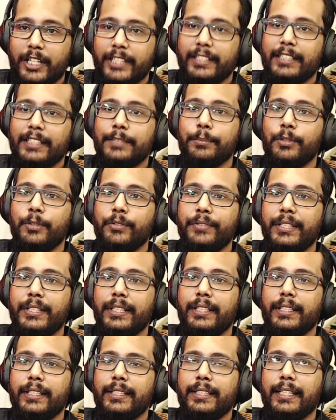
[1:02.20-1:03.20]
watching this
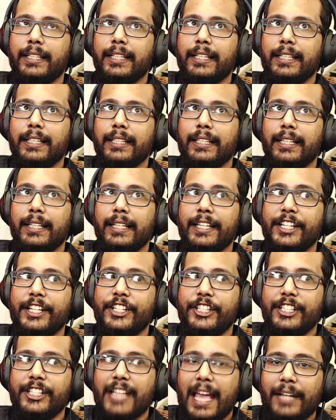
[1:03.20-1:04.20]
movie in
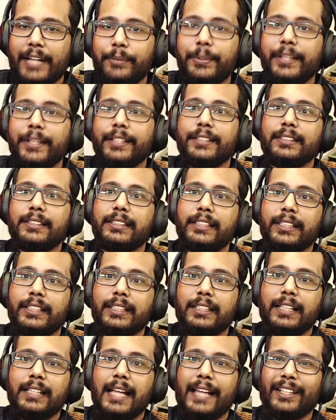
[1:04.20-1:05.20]
January this
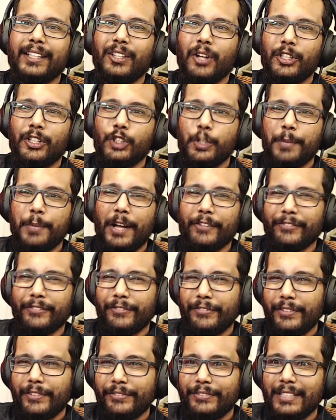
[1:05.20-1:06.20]
year and got to
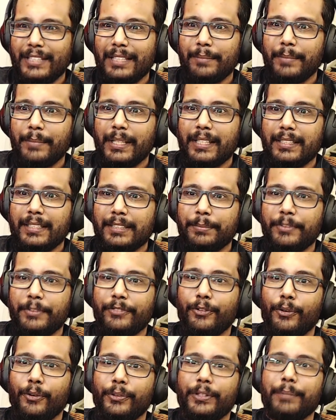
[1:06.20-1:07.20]
about 15 minutes
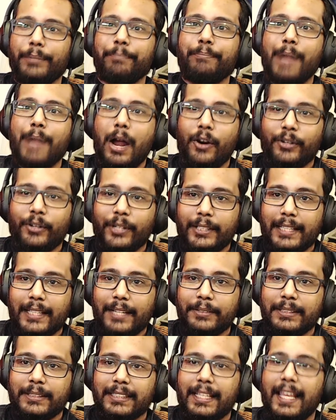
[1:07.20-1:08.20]
before the power cut
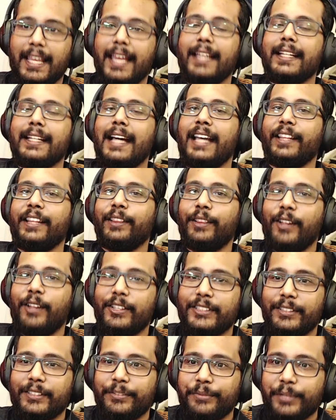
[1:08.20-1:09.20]
out and I
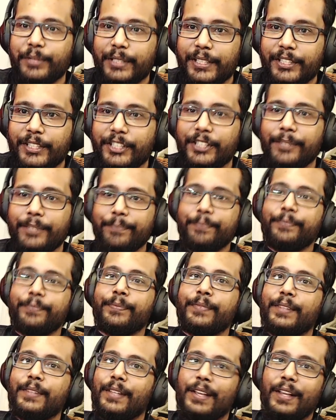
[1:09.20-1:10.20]
lost the footage.
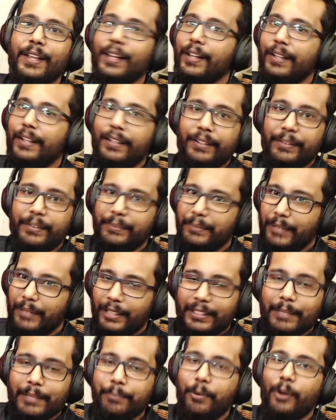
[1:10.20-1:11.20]
Uh,
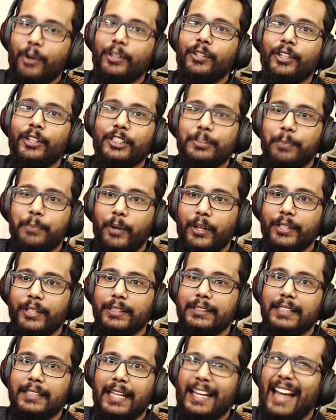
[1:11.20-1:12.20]
nothing important got
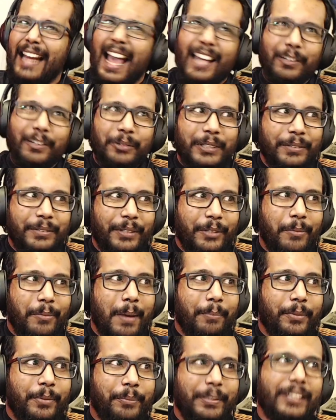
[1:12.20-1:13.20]
spoiled. I, I, don't even
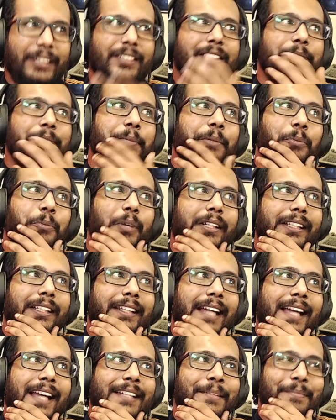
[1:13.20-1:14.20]
remember because it's been, what,
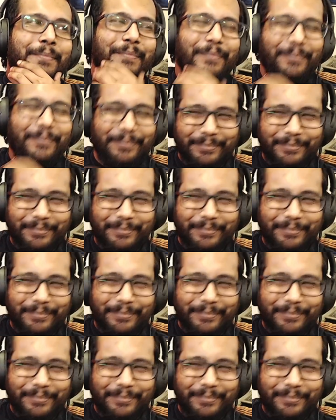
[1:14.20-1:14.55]
nine